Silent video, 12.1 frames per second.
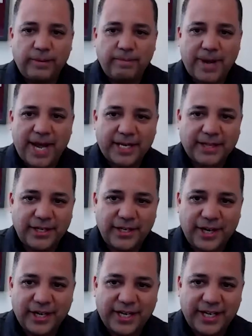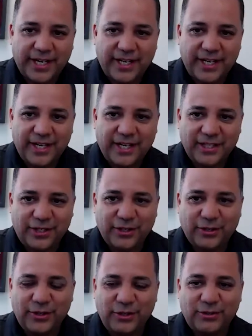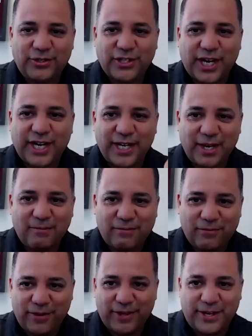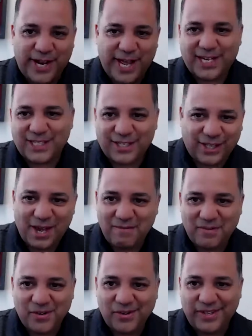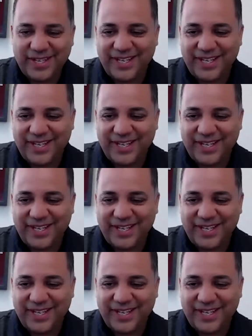back the nugget until you sign up for the next level. And